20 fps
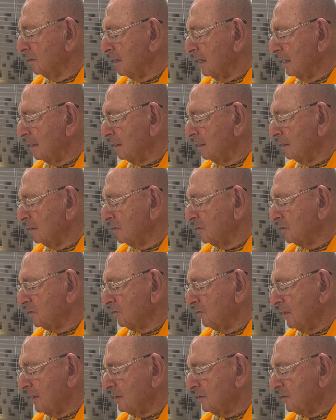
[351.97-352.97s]
necklace
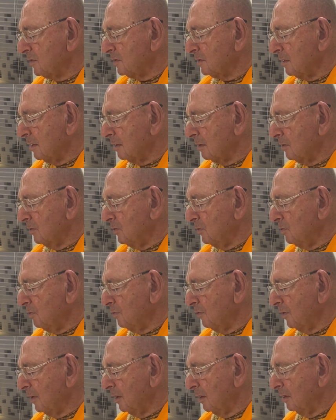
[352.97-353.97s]
rests like a new
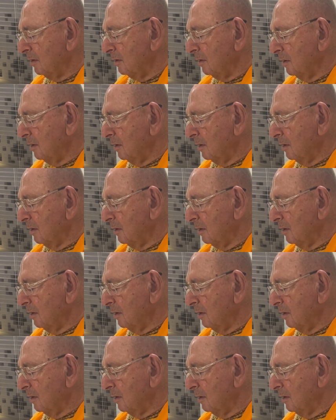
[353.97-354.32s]
vine